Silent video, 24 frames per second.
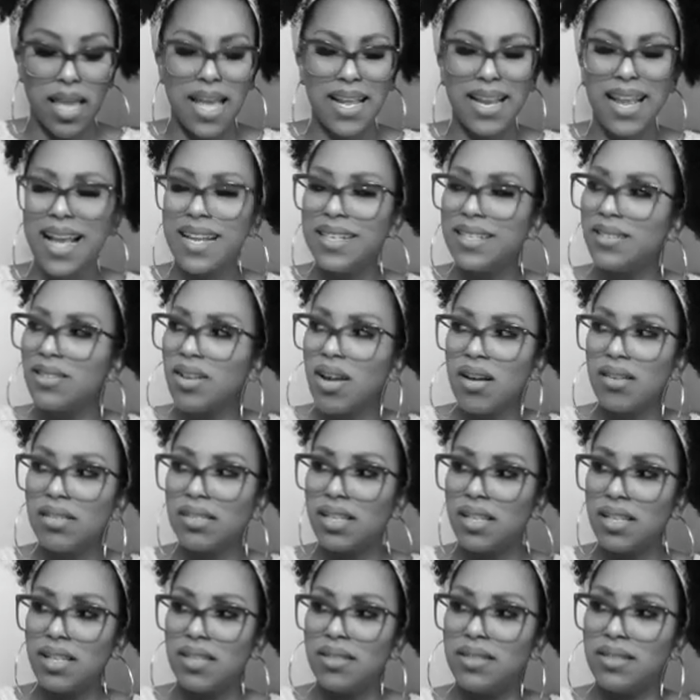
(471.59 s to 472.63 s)
I had to talk
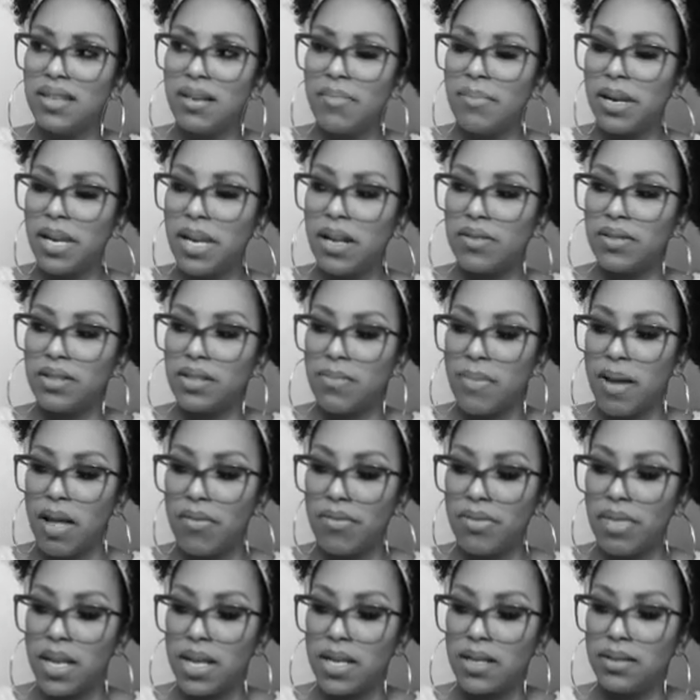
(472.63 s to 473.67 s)
to somebody else
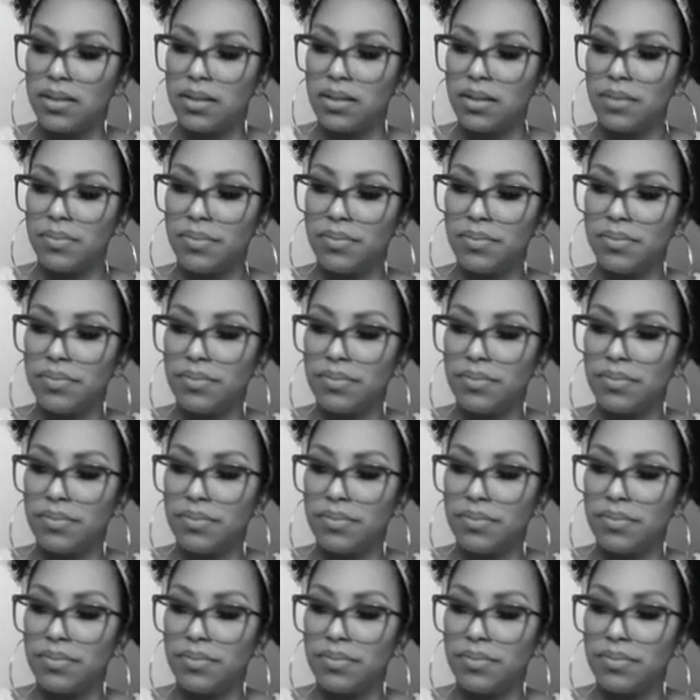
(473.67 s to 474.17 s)
about this.